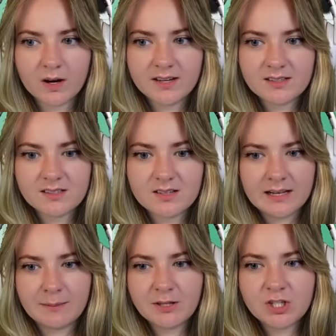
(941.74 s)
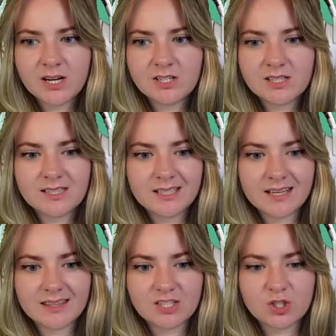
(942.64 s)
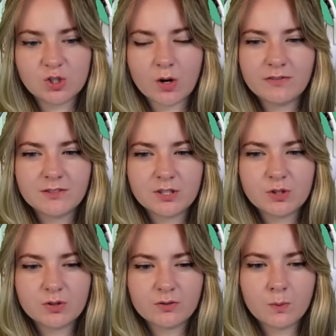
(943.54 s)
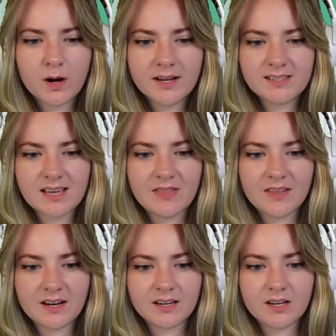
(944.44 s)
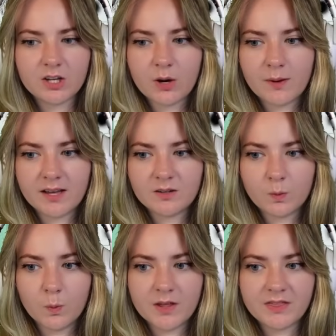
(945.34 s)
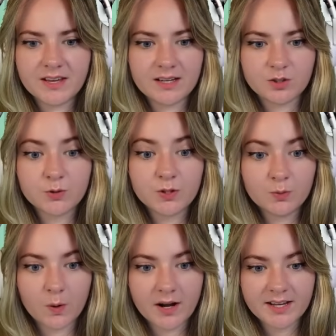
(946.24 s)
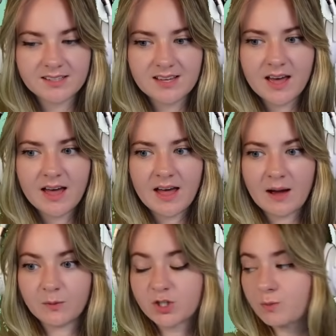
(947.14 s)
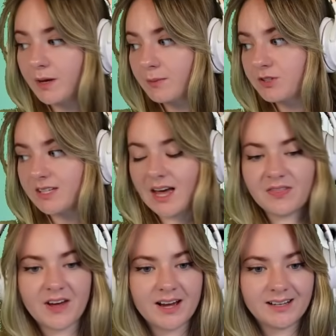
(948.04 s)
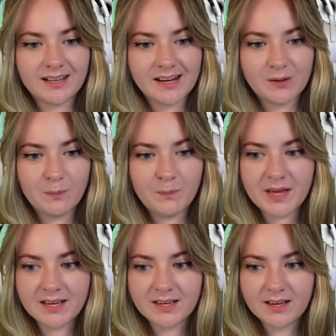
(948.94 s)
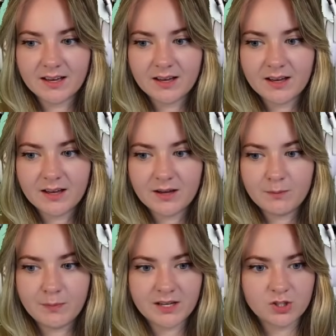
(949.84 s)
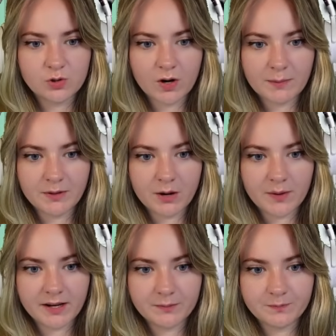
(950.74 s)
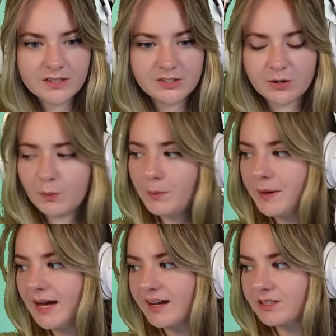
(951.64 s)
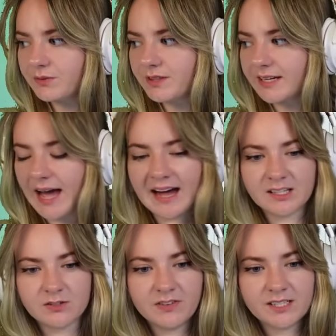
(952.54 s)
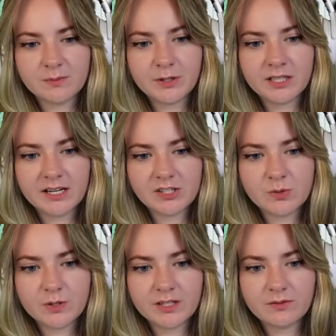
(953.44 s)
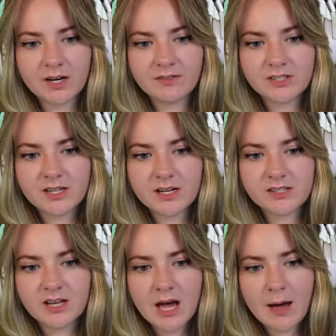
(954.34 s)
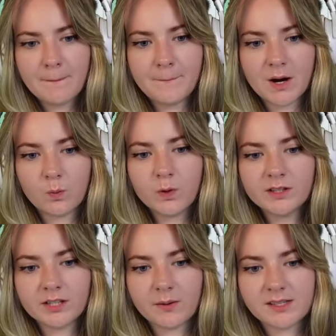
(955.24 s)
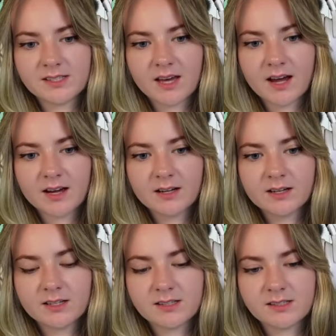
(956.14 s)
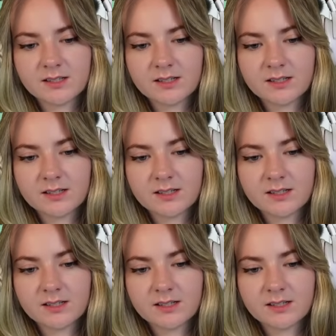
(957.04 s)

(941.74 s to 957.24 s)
white? Let me change this to like this softer sort of white, and then I can go in with the true white, and we should be able to get that like big stripe going. So it won't be, I don't think, as visible as the one in Rival Stars, but we'll know it's there because